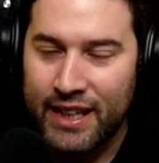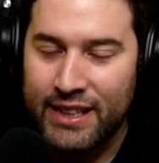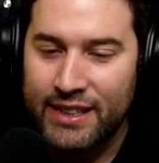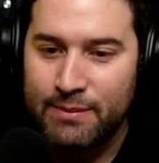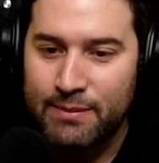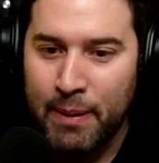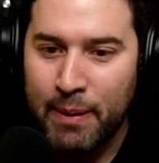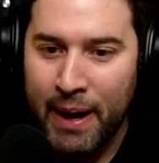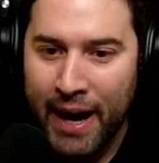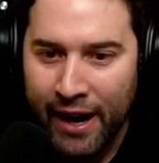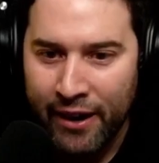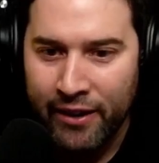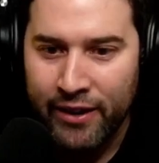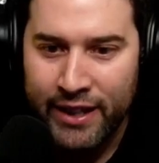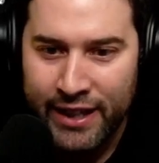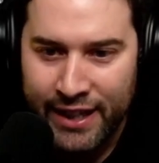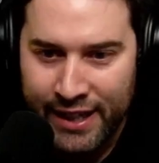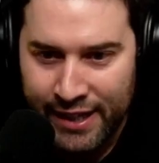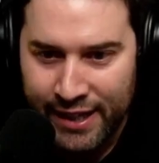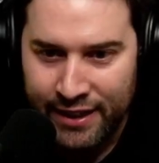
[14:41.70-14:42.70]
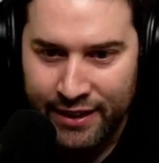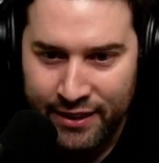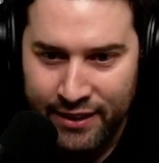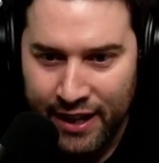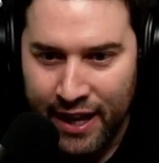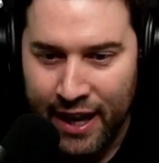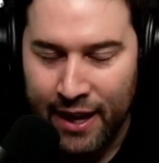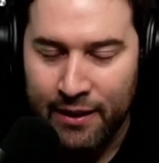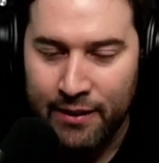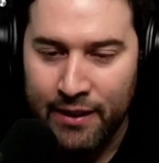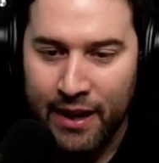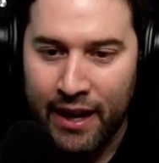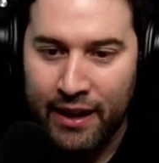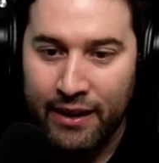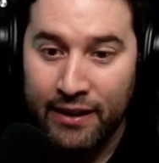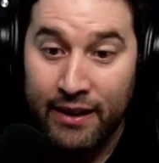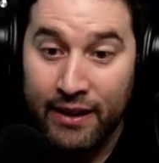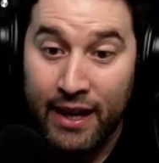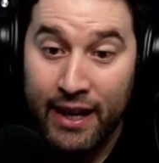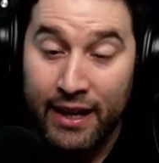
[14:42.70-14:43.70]
parodying and
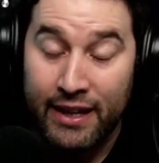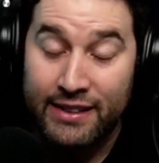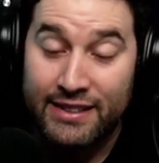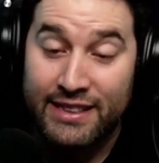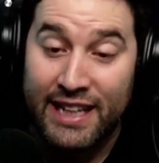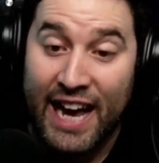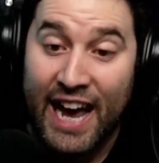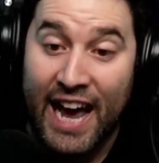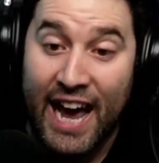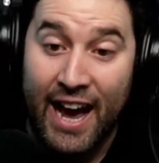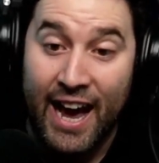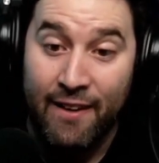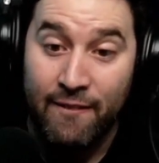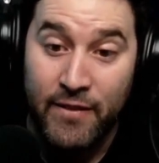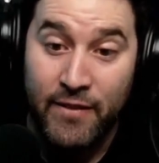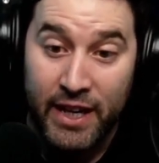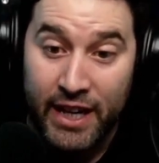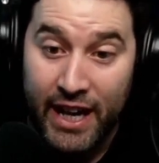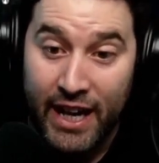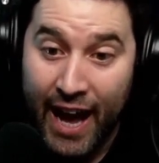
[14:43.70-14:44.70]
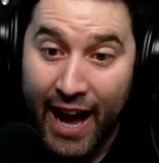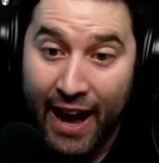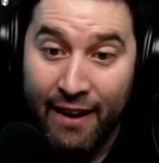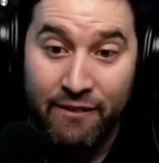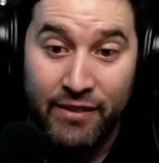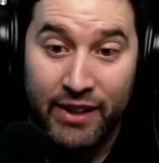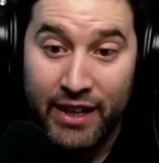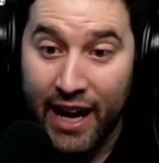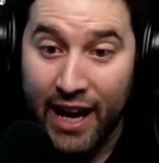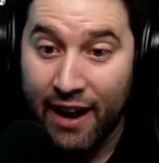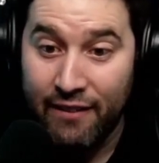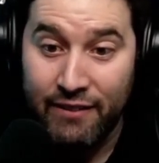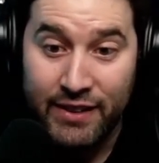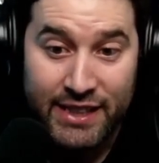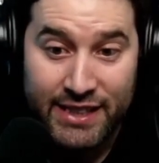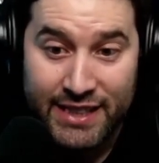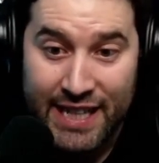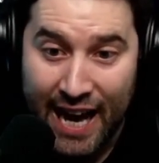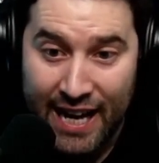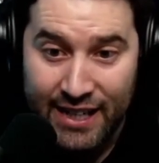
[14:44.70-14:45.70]
it's a heavy
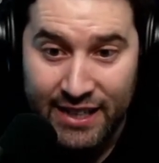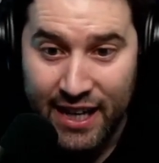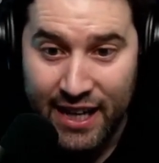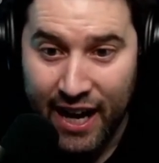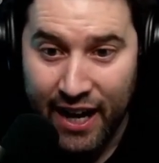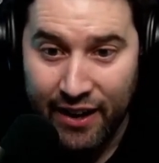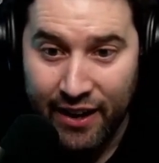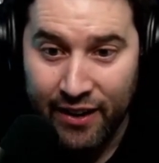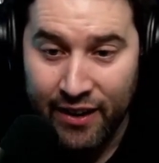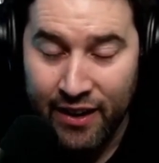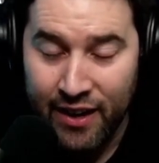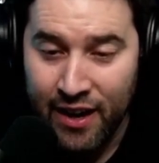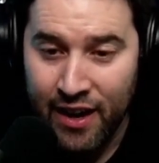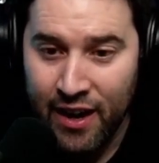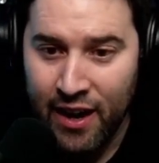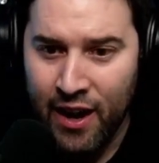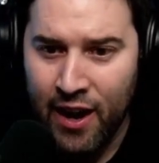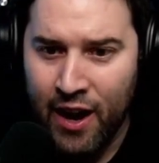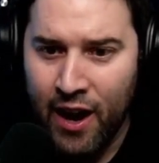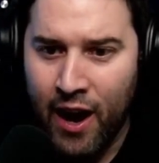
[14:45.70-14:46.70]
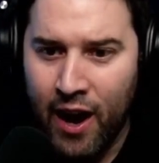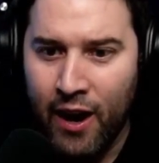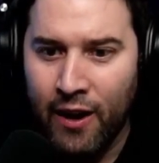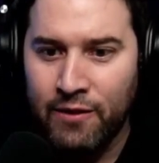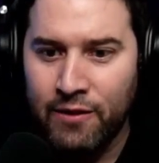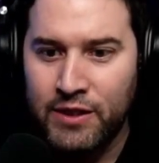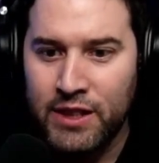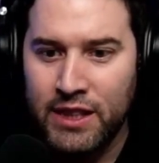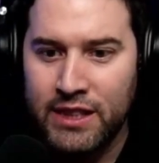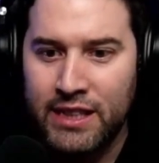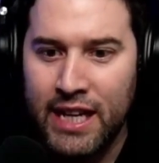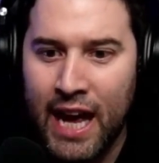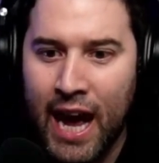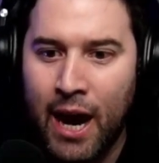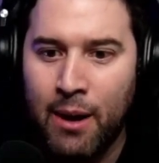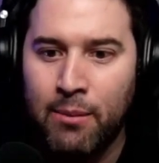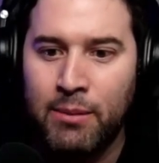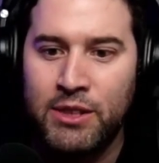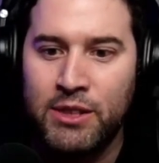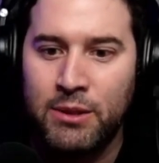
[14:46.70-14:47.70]
satire of just how
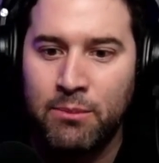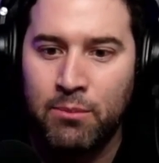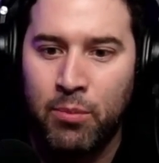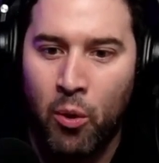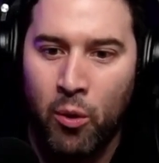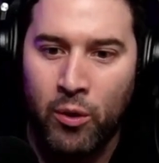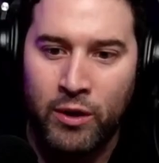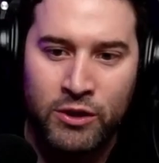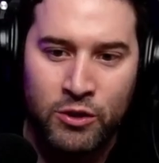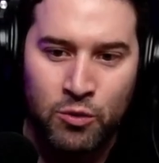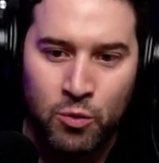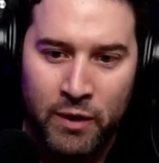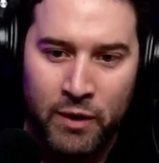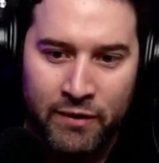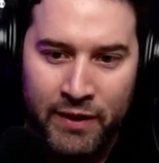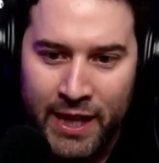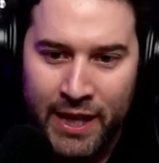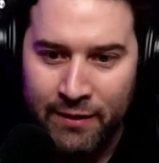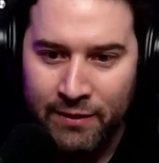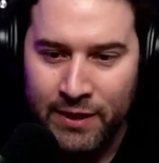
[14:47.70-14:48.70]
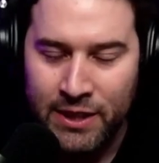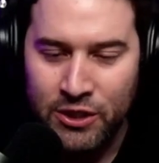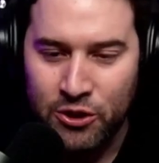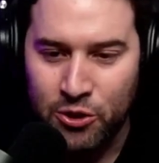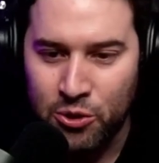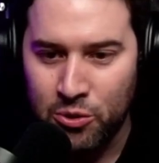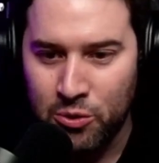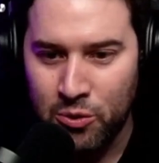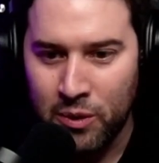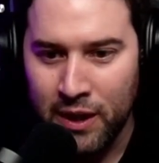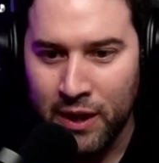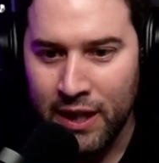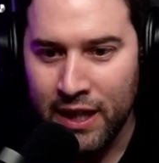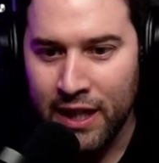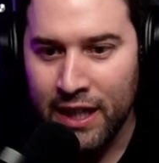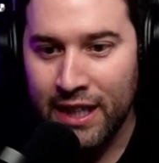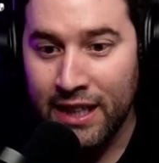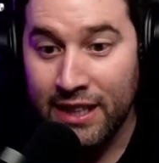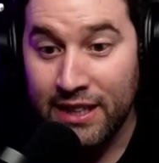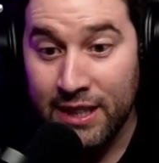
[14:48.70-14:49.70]
much importance we've given to
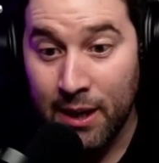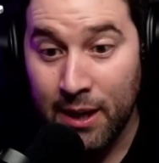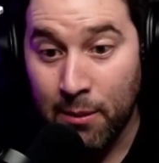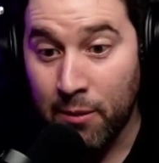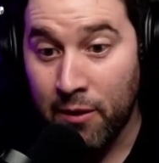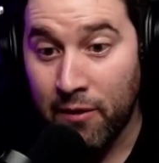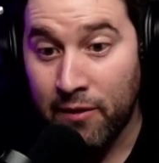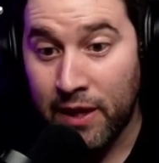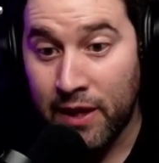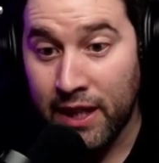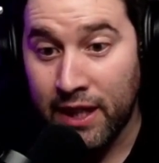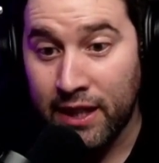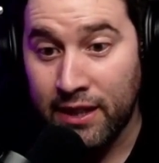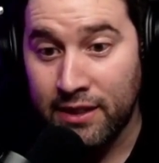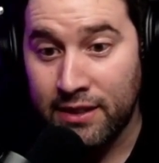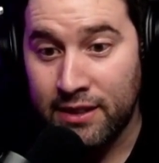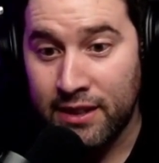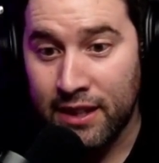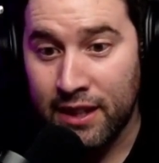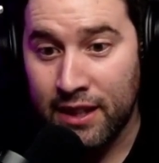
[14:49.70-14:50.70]
some of these